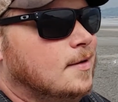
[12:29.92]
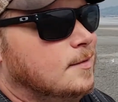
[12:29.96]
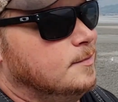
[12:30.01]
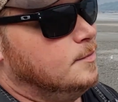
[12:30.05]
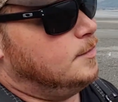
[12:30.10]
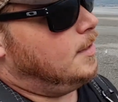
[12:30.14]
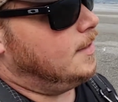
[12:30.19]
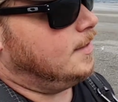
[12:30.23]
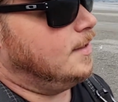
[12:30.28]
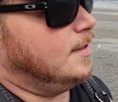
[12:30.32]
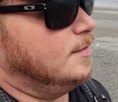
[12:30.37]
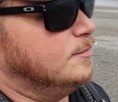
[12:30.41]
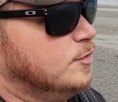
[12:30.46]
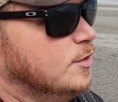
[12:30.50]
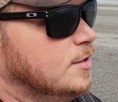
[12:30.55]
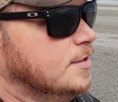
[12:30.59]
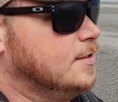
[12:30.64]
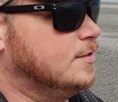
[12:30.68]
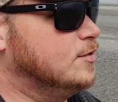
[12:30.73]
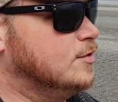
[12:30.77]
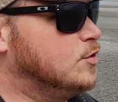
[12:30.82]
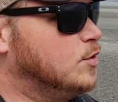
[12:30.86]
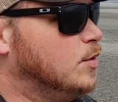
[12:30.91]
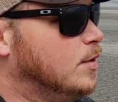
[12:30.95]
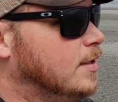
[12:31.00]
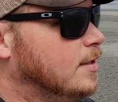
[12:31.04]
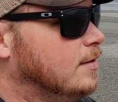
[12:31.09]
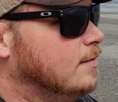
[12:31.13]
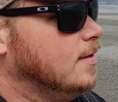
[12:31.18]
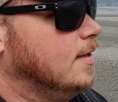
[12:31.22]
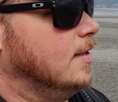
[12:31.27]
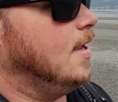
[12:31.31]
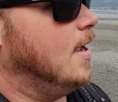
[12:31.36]
but I'm really enjoying
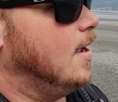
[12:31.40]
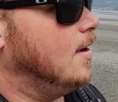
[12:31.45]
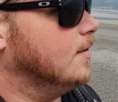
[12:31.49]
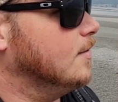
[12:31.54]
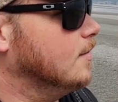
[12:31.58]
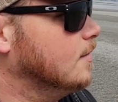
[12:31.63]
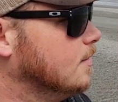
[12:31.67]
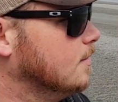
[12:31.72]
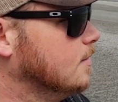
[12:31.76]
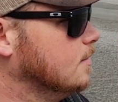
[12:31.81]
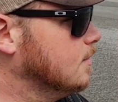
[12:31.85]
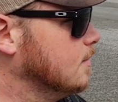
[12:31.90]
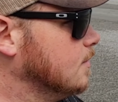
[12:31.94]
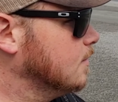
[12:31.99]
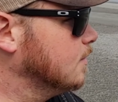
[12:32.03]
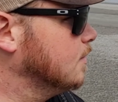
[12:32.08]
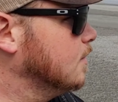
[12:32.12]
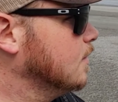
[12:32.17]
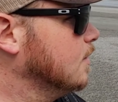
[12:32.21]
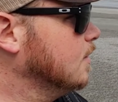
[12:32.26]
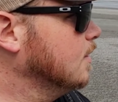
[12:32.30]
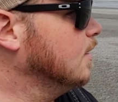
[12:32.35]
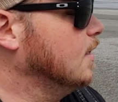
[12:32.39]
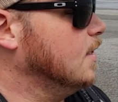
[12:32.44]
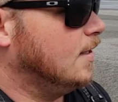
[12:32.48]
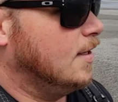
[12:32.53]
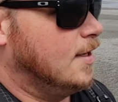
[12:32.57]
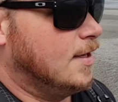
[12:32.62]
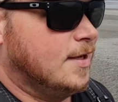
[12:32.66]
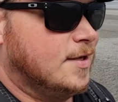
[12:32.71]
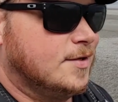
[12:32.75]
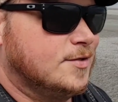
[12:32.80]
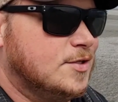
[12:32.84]
it right now.
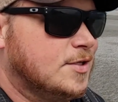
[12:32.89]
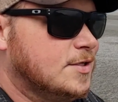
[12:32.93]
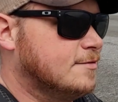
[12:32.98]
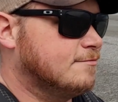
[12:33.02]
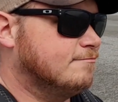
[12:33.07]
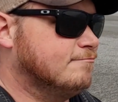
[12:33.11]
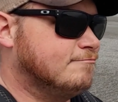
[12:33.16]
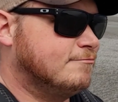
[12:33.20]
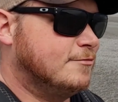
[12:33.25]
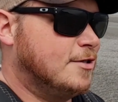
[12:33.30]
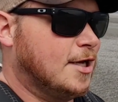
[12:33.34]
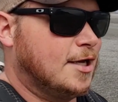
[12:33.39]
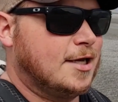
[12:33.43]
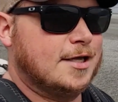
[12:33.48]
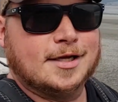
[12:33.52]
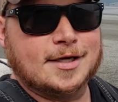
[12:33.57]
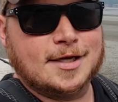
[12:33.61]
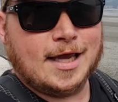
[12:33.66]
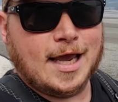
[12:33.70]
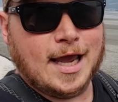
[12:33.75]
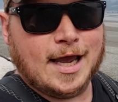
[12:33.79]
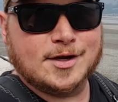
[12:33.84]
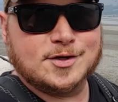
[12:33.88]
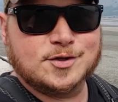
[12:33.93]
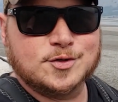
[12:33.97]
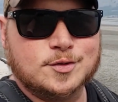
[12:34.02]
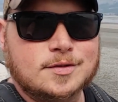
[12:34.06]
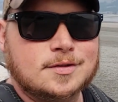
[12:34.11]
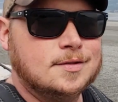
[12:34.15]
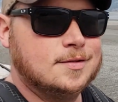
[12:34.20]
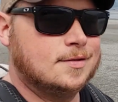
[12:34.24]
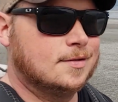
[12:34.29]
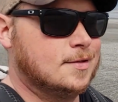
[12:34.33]
Just kicking it
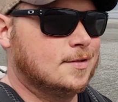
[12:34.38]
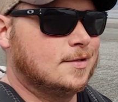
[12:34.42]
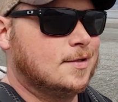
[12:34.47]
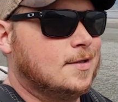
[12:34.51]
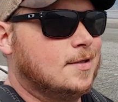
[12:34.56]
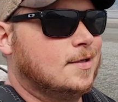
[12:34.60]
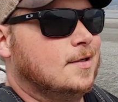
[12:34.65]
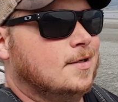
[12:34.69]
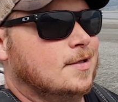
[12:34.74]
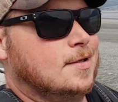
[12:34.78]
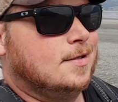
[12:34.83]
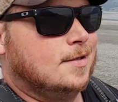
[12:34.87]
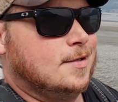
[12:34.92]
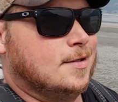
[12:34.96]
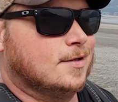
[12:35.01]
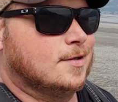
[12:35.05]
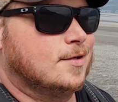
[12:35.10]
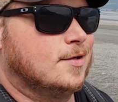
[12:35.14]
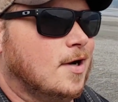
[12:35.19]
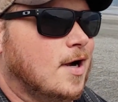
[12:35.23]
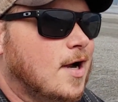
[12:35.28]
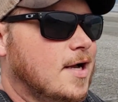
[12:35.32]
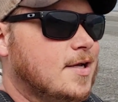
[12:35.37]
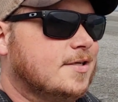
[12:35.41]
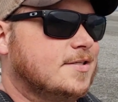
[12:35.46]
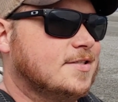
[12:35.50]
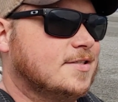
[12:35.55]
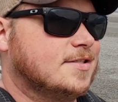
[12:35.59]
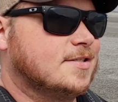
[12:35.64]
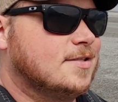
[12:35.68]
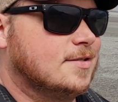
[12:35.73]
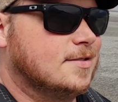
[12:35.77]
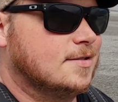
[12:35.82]
casual
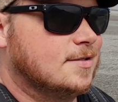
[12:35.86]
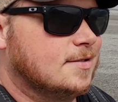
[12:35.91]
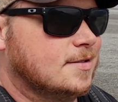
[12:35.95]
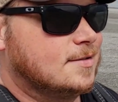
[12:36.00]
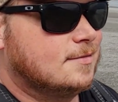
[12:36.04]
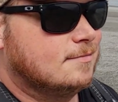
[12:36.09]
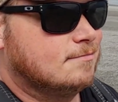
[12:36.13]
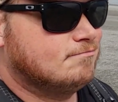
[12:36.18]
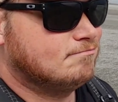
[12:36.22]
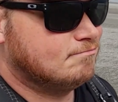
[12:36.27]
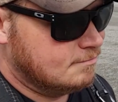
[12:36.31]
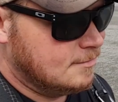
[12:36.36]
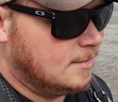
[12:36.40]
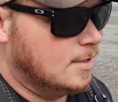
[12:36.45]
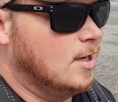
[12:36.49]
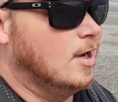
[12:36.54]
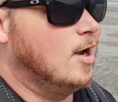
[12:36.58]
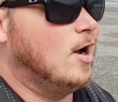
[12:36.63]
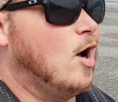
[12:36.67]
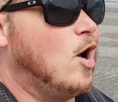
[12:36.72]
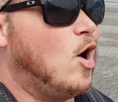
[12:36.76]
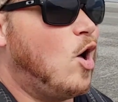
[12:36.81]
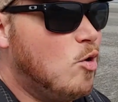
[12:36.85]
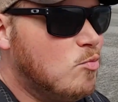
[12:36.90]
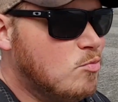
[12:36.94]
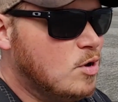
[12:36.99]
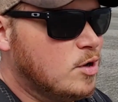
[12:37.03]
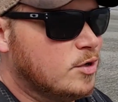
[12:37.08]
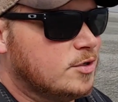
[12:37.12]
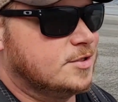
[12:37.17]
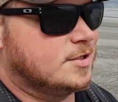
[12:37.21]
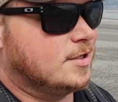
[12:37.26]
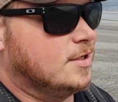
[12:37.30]
across
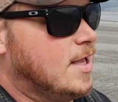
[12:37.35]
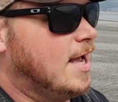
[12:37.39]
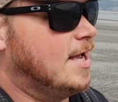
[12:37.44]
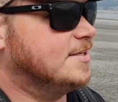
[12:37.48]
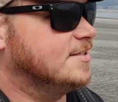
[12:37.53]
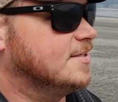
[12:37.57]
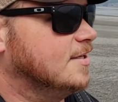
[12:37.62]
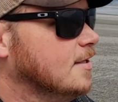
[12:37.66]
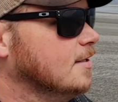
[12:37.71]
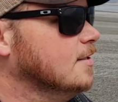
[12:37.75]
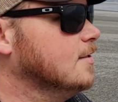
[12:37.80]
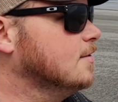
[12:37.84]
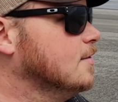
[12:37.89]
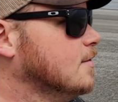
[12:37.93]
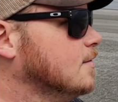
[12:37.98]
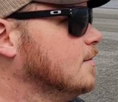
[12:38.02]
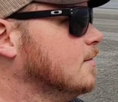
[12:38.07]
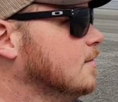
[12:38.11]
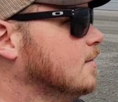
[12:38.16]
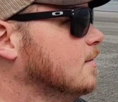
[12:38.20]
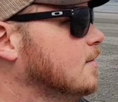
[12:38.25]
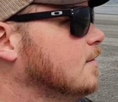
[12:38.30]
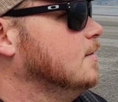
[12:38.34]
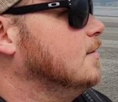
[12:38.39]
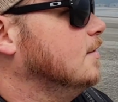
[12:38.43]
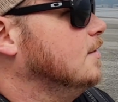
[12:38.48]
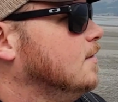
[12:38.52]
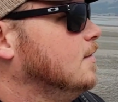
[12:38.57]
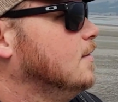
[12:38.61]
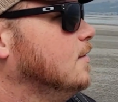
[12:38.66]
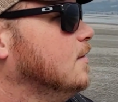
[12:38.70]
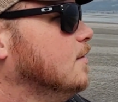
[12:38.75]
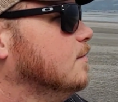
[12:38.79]
almost Alaska.
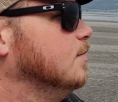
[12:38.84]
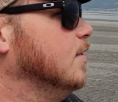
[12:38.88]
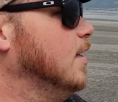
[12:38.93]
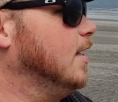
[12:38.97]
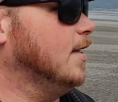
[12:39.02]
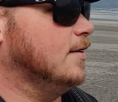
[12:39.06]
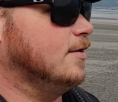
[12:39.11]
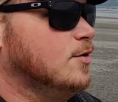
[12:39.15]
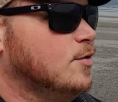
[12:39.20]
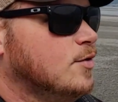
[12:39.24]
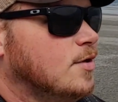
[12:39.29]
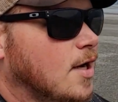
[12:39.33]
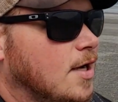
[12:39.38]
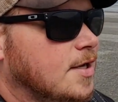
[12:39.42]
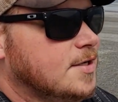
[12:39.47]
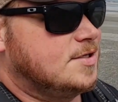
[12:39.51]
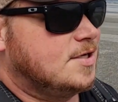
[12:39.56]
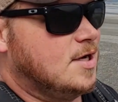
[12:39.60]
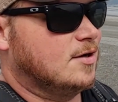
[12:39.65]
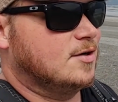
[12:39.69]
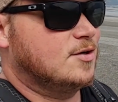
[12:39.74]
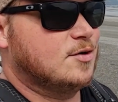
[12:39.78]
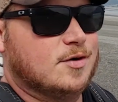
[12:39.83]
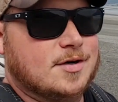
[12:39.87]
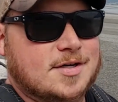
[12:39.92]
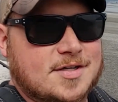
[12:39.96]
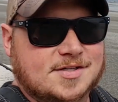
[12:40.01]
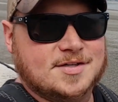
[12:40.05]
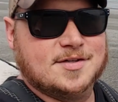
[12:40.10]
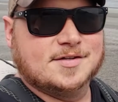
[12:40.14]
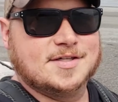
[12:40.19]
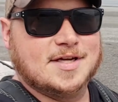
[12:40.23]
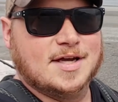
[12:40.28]
But Yukon territory
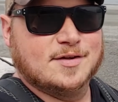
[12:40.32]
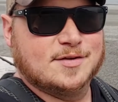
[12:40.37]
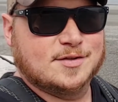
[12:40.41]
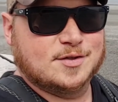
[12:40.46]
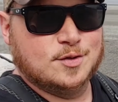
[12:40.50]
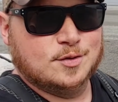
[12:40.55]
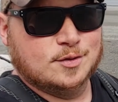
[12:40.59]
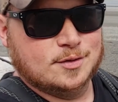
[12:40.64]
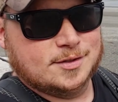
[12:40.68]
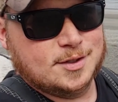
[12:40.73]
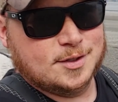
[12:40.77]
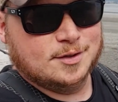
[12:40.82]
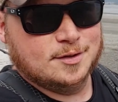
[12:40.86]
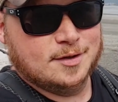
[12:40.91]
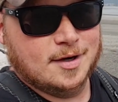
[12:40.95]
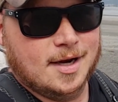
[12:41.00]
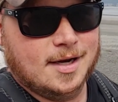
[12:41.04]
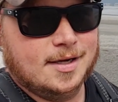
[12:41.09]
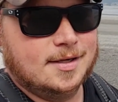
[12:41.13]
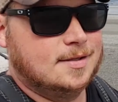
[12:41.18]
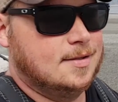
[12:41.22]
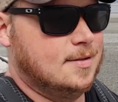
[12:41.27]
still sounds cool too, right?